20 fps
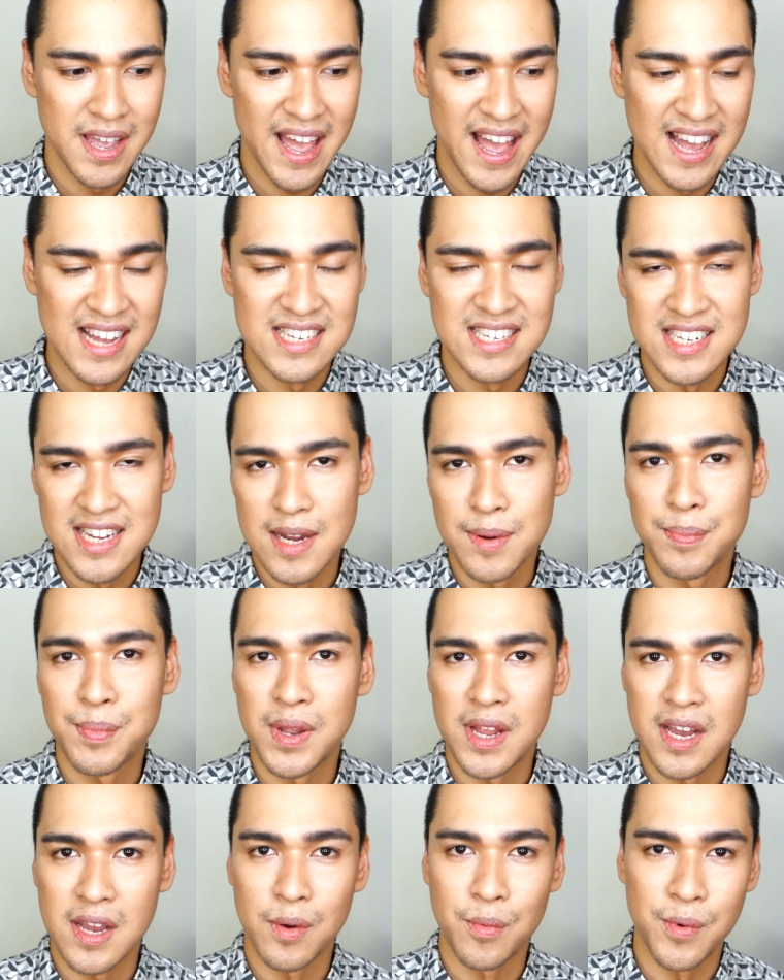as I
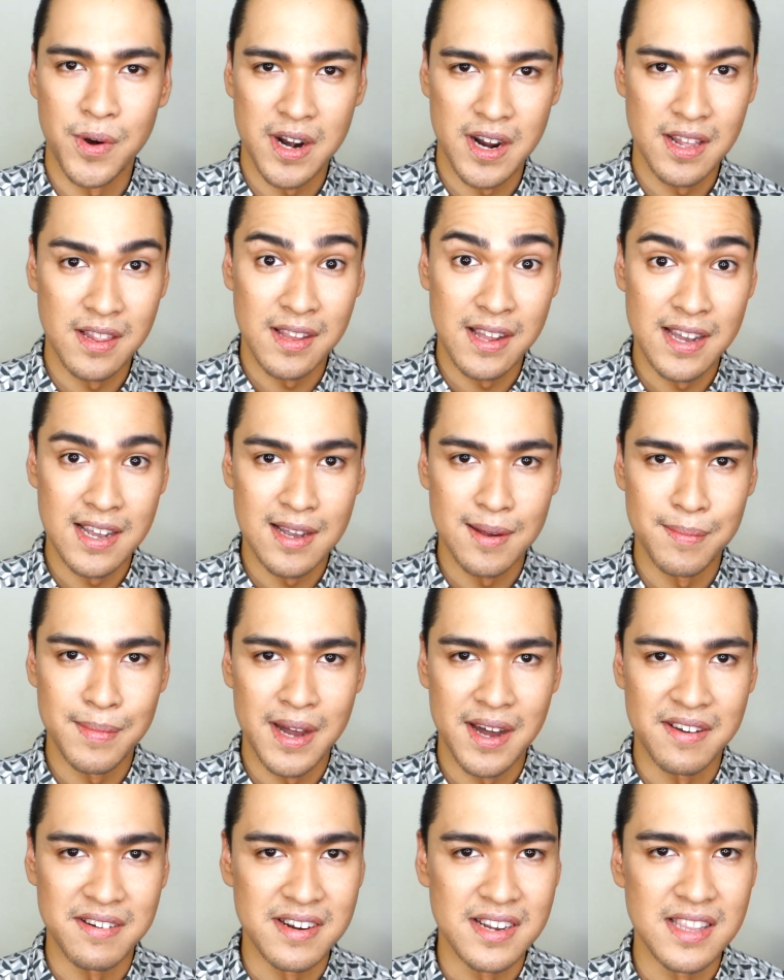apply what I like
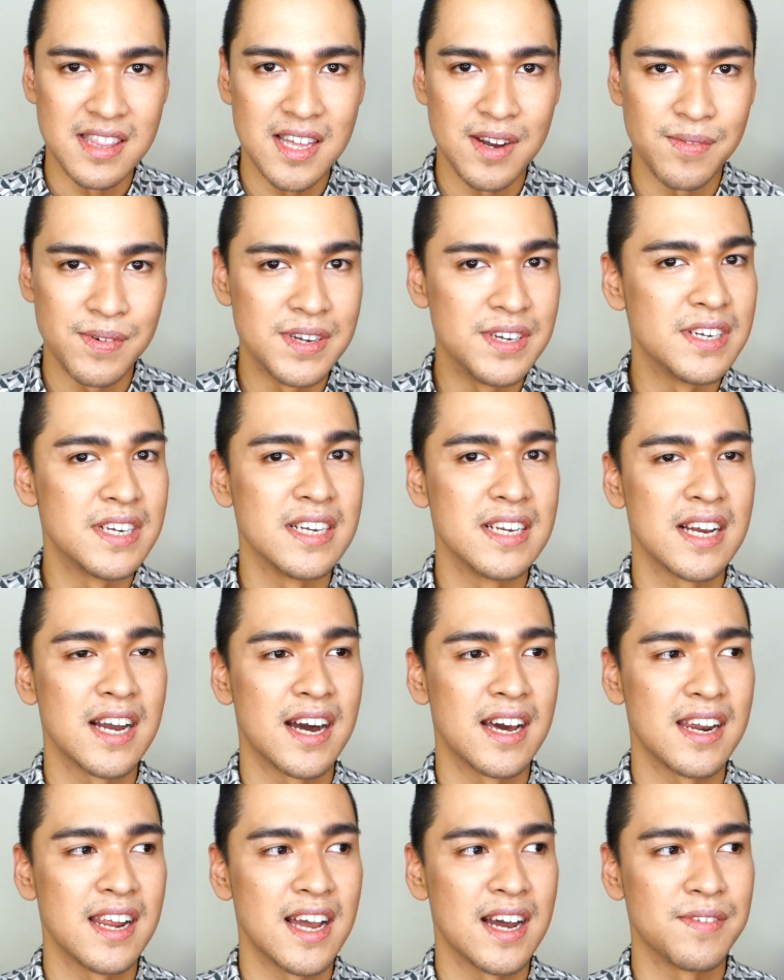about it. That way you can
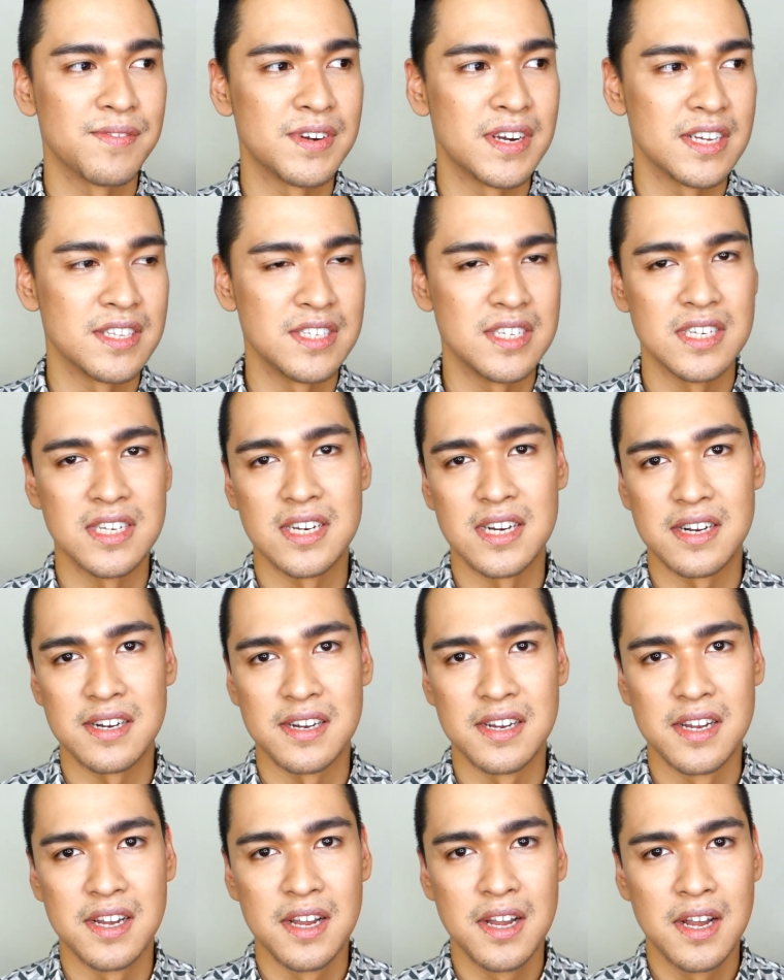kind of have an idea
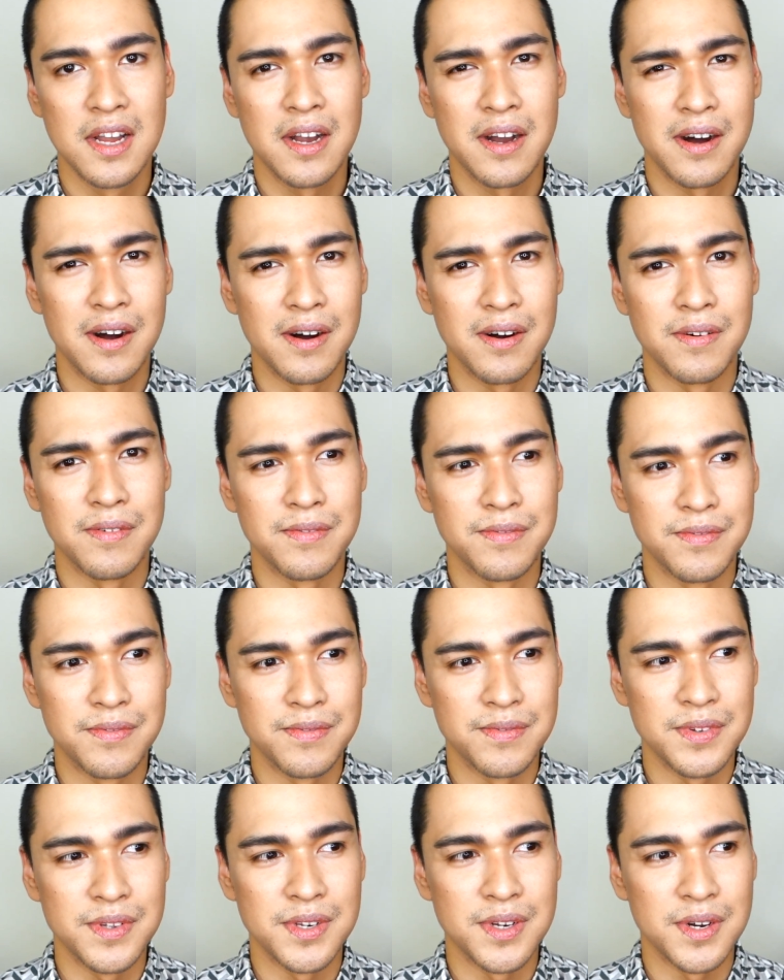of,
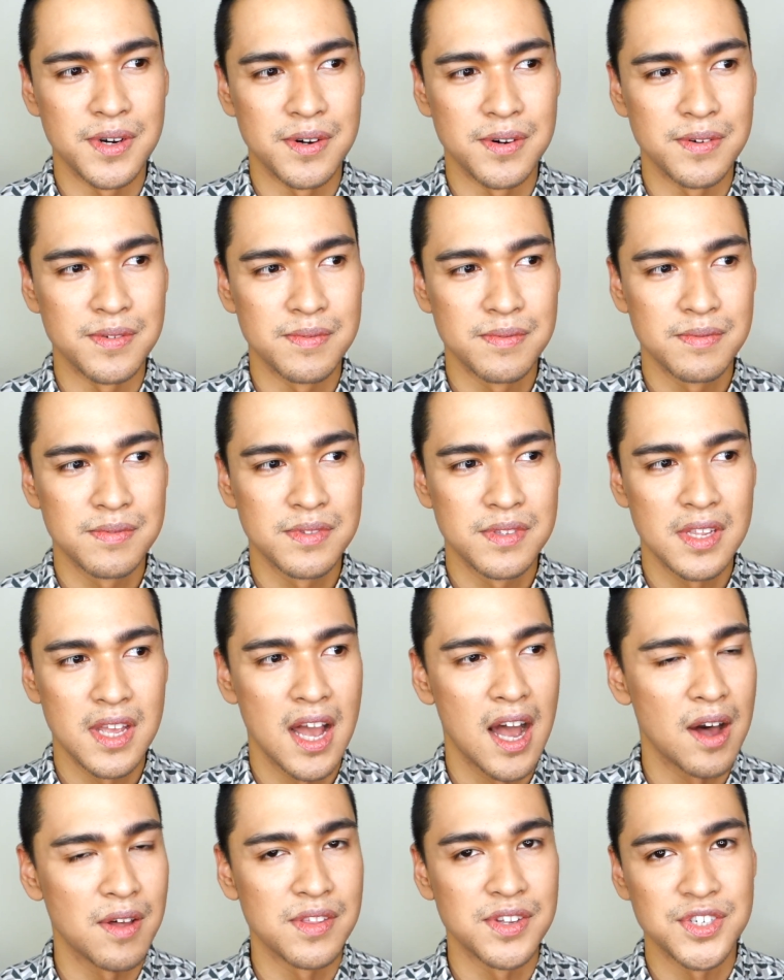you know,
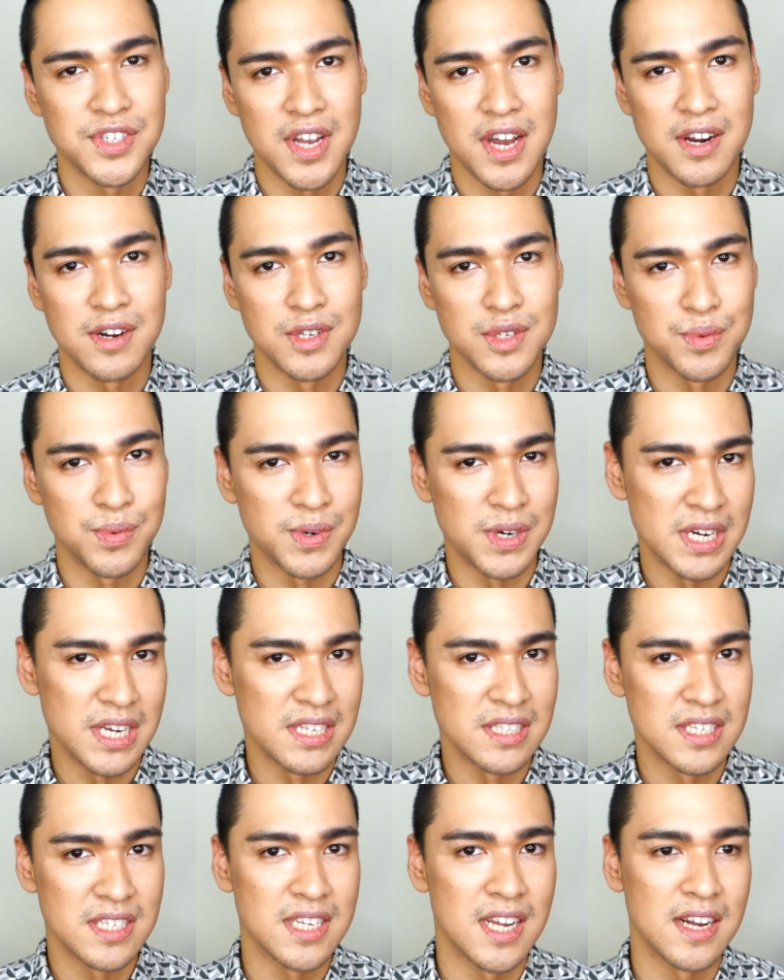how the shadows work
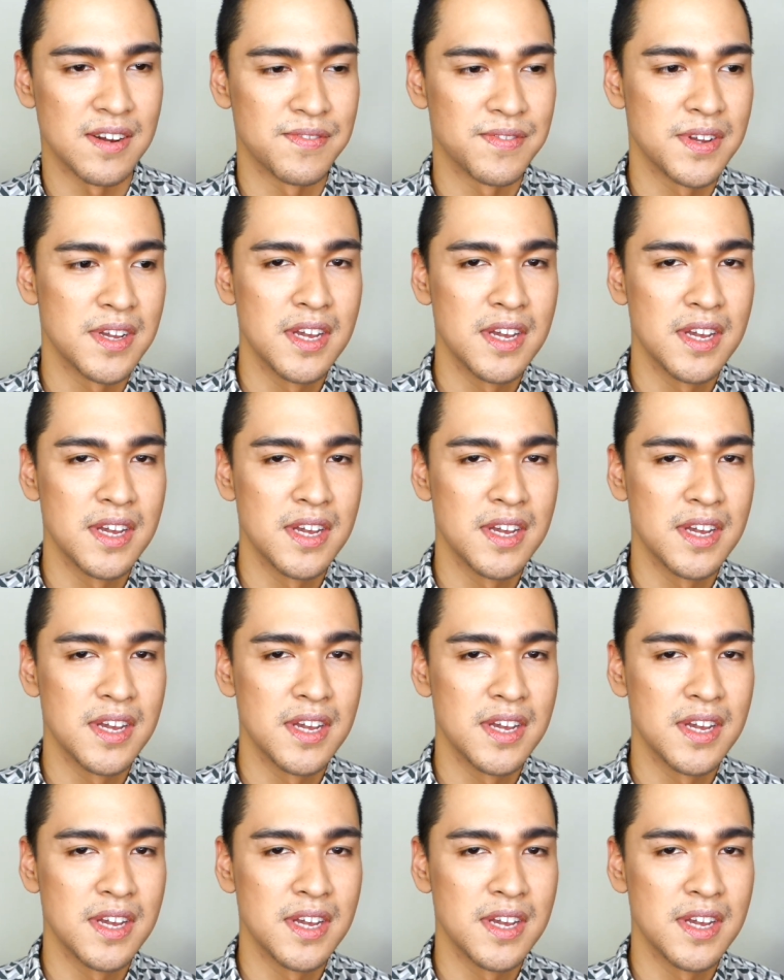and stuff.